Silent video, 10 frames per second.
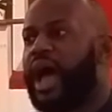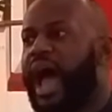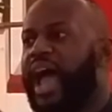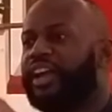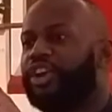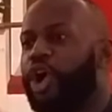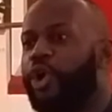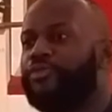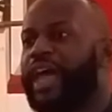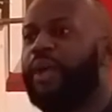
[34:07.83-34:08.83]
I
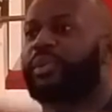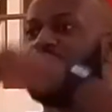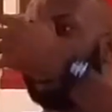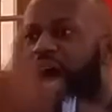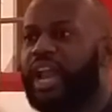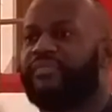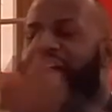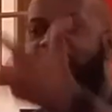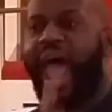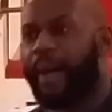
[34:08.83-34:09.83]
know that with a lot
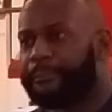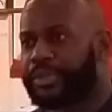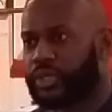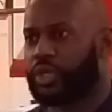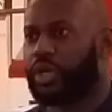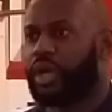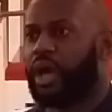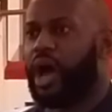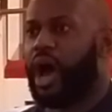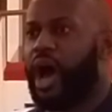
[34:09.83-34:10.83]
of apps,
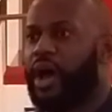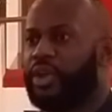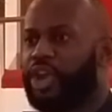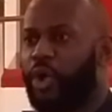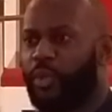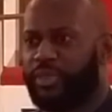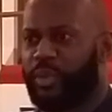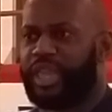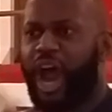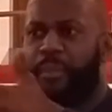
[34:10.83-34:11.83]
on
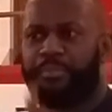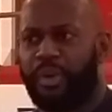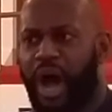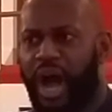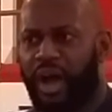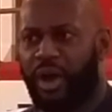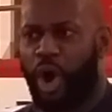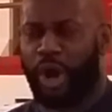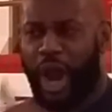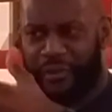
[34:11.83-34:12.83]

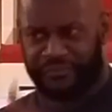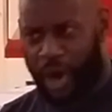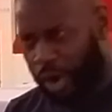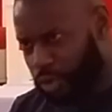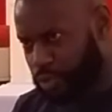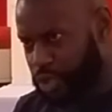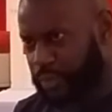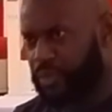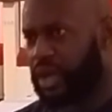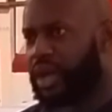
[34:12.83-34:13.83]
our
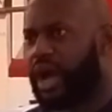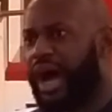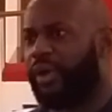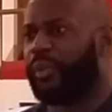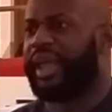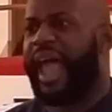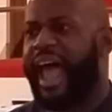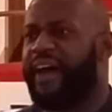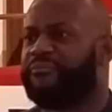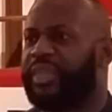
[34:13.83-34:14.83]
phones, we
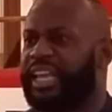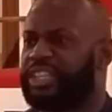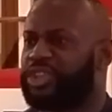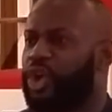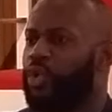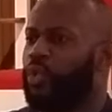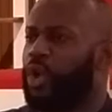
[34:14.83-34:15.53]
have these